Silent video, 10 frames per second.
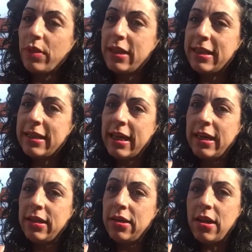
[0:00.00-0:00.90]

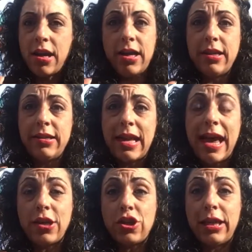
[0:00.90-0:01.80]
skin is
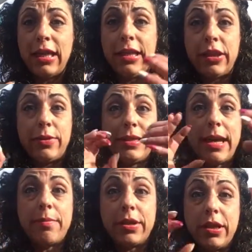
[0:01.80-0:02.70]
actually the
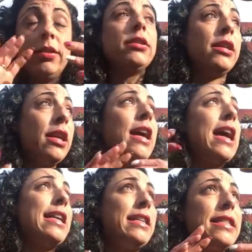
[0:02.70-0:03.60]
receptor,
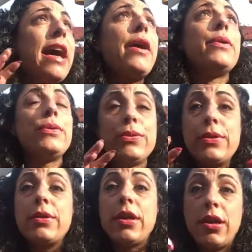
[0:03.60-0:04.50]
and it tells,
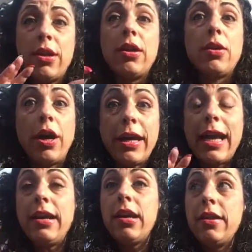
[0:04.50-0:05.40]

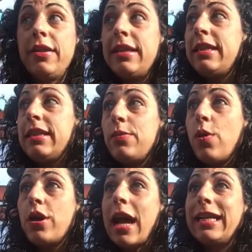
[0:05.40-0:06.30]
okay, this is
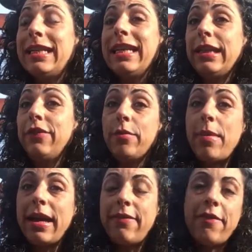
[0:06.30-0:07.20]
what I need from
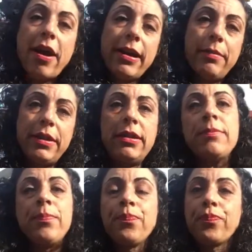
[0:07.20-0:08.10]
my environment.
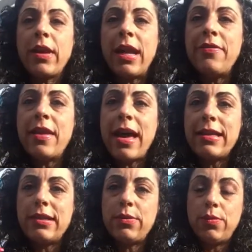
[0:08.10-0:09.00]
And
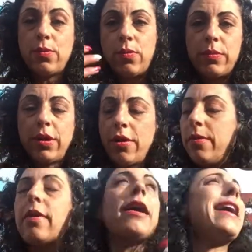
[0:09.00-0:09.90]
that's, you know,
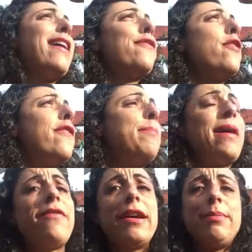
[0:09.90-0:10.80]
okay, I've got
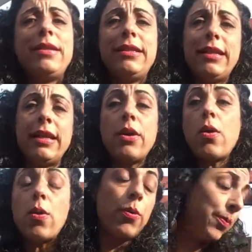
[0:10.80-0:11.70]
my vitamin D,
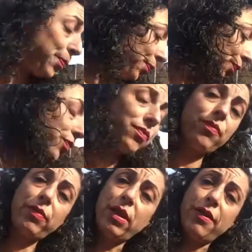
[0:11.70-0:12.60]
or
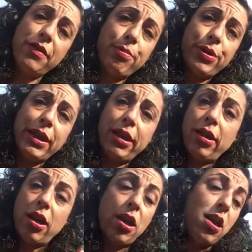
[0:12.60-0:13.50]
if
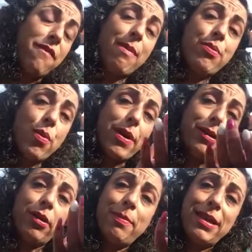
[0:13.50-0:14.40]
I put
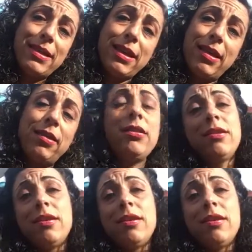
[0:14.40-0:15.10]
oil on my skin,